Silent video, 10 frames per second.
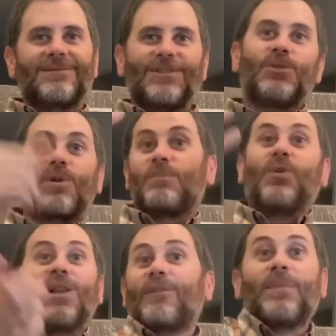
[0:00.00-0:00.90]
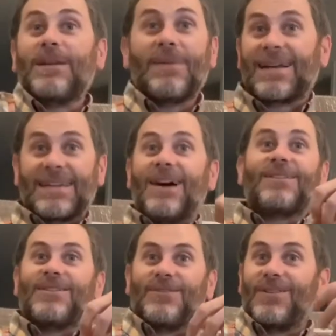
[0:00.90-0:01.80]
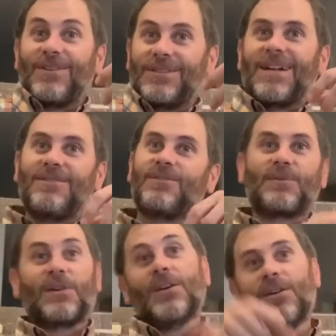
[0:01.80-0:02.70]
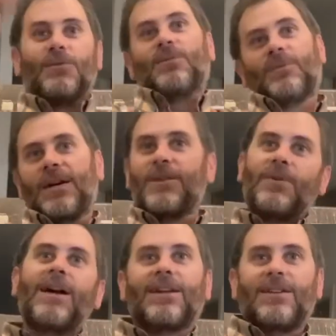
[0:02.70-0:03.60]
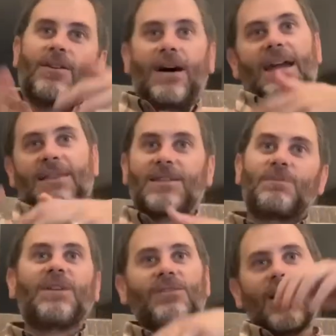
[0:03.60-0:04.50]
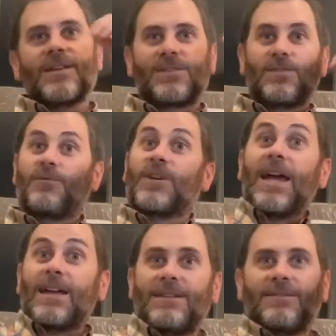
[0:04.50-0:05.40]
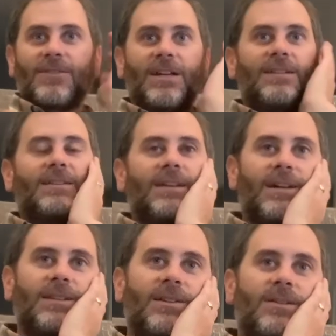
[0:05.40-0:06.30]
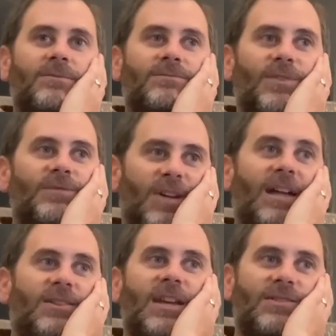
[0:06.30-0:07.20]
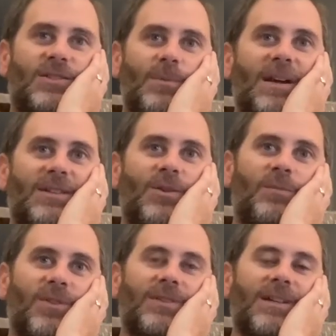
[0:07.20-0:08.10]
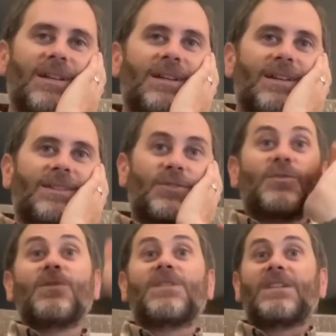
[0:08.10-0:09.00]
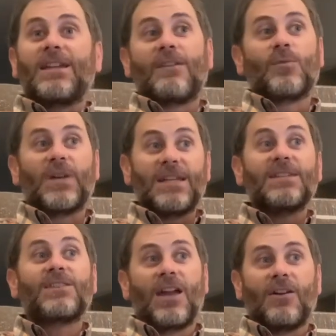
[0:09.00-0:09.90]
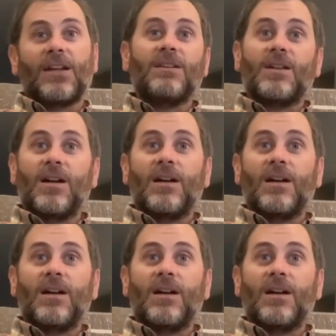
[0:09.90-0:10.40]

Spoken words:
you want to pull everybody back down into it all the time. Like, well, by the way, I had this big loss. Don't forget, right? Don't forget. You can't just go back to normal. The truth is that everybody is carrying